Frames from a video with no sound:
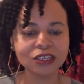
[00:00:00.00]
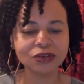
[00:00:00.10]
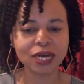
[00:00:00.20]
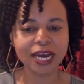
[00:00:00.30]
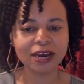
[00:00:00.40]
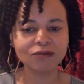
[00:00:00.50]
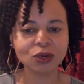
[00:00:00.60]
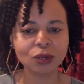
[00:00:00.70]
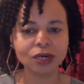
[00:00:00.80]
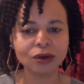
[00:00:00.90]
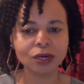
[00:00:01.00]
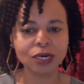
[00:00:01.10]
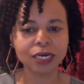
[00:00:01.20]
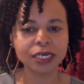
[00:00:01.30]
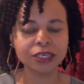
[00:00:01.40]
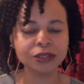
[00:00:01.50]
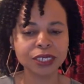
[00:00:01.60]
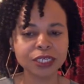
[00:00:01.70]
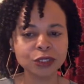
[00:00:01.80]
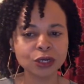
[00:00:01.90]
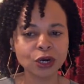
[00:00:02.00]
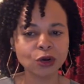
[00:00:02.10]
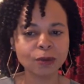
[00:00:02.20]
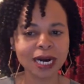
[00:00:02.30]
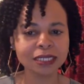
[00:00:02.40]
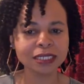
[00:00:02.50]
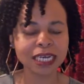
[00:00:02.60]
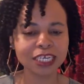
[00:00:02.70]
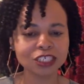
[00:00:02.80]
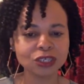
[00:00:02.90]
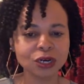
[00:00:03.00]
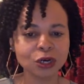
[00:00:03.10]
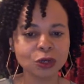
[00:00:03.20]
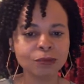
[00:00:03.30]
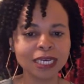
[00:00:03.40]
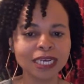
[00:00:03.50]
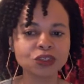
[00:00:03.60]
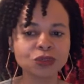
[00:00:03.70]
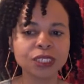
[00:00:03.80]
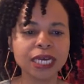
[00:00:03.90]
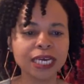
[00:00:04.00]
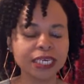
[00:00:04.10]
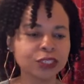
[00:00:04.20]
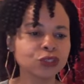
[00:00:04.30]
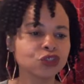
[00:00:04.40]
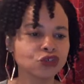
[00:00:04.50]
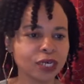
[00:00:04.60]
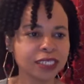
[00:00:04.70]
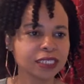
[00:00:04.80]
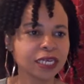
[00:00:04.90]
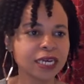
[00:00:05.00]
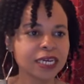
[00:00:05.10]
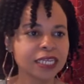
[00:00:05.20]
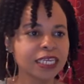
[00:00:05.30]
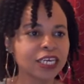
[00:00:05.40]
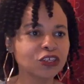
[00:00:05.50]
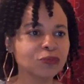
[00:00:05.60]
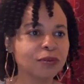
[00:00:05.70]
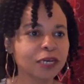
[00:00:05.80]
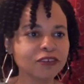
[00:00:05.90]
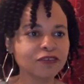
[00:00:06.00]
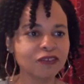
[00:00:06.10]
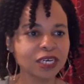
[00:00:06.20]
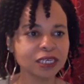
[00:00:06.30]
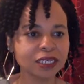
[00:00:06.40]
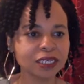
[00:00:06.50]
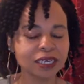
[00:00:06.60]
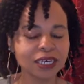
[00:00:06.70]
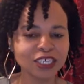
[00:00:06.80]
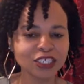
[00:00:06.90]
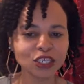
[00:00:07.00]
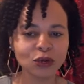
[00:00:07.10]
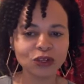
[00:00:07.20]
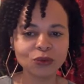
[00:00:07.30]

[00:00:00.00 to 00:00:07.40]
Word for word: that you have going on either in your home or outside your home that's creating the stress that you may be feeling.